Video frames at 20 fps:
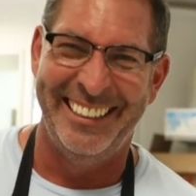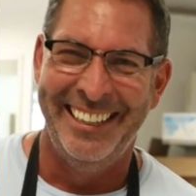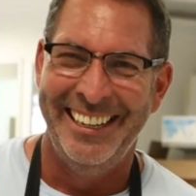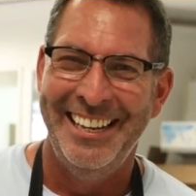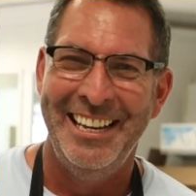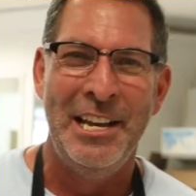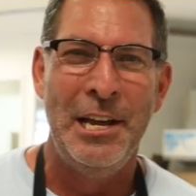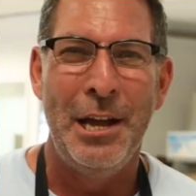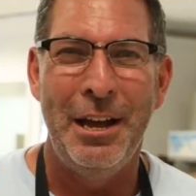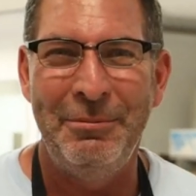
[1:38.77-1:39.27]

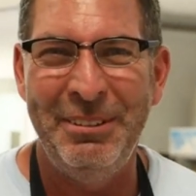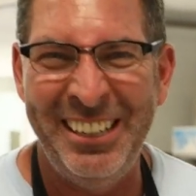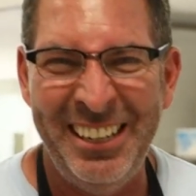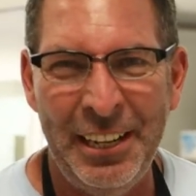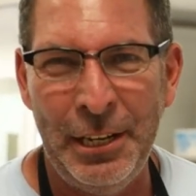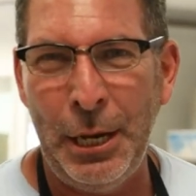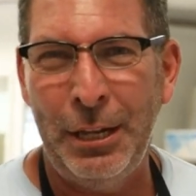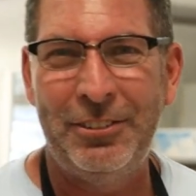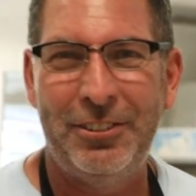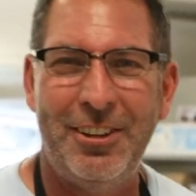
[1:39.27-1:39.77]
I mean,
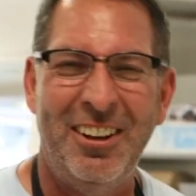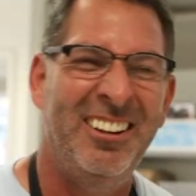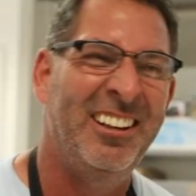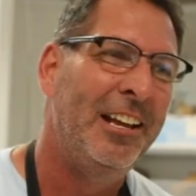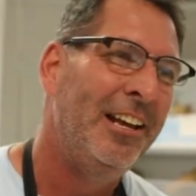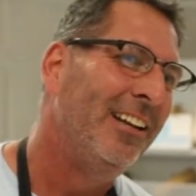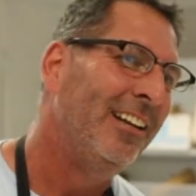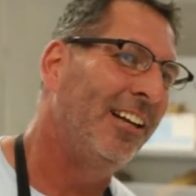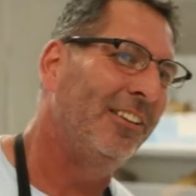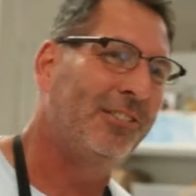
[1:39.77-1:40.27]
let's go.
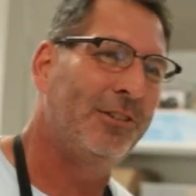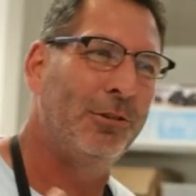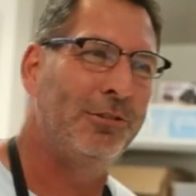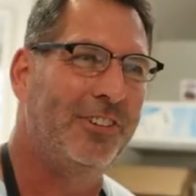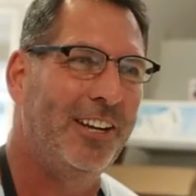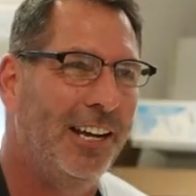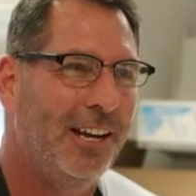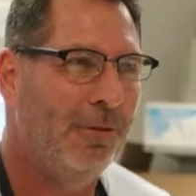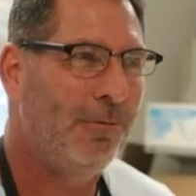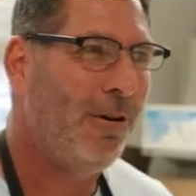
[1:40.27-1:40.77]
Let's go
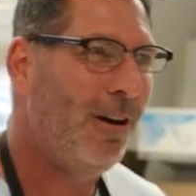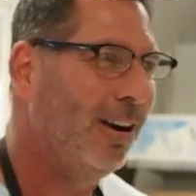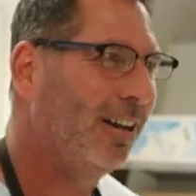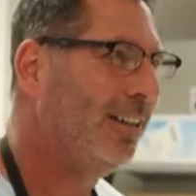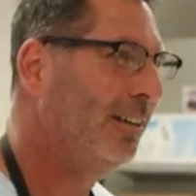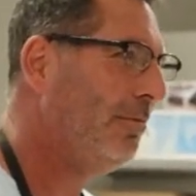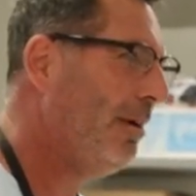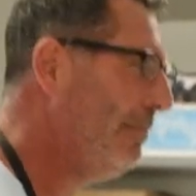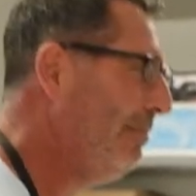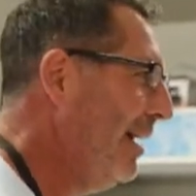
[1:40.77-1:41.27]
take a walk
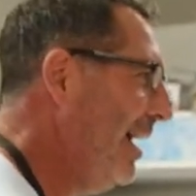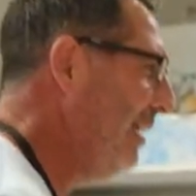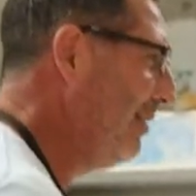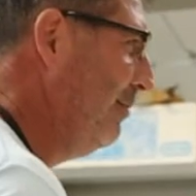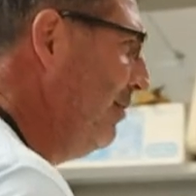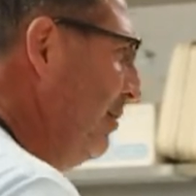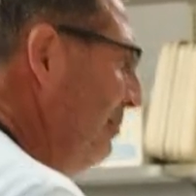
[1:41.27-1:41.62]
into my back